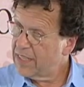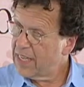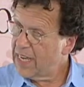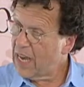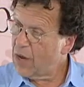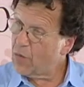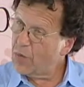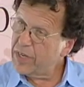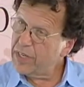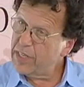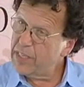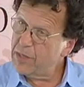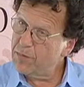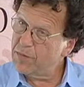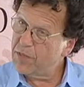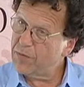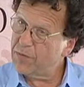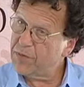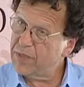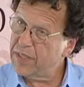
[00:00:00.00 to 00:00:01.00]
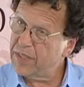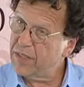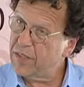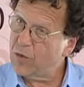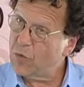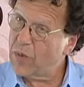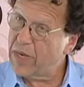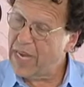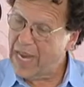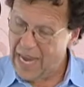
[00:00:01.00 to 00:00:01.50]
I wanted him to feel the
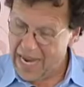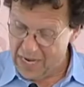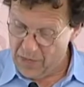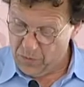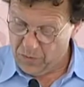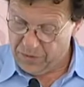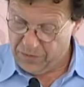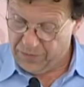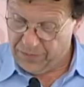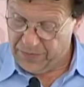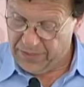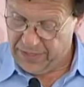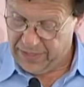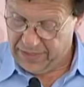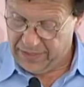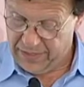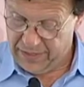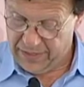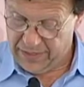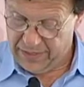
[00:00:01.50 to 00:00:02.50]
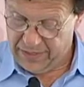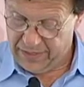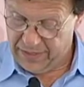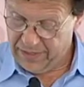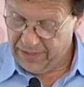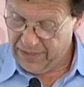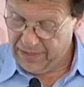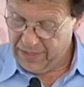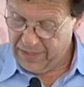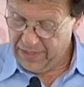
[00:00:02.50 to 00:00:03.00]
way I would feel.
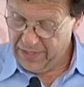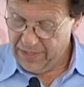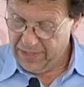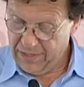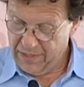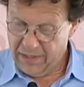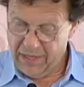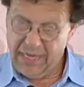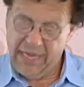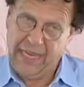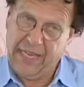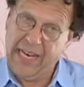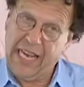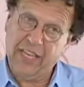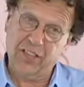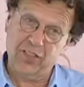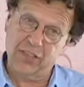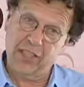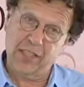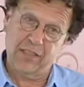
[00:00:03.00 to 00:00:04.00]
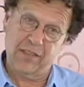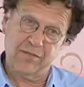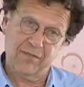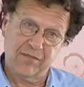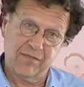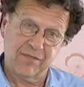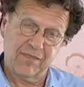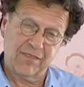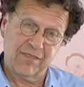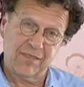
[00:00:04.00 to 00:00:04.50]
And actually,
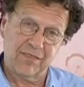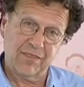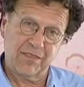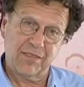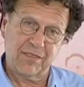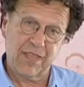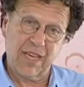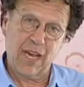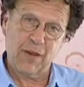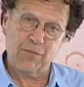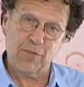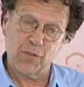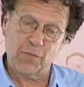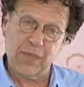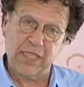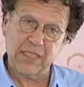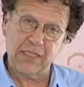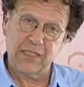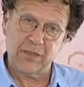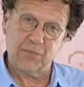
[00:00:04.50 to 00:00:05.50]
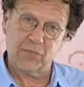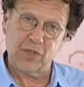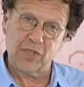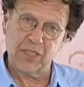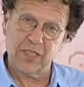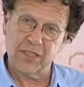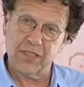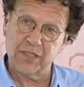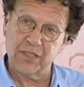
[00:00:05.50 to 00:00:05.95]
I'm the best person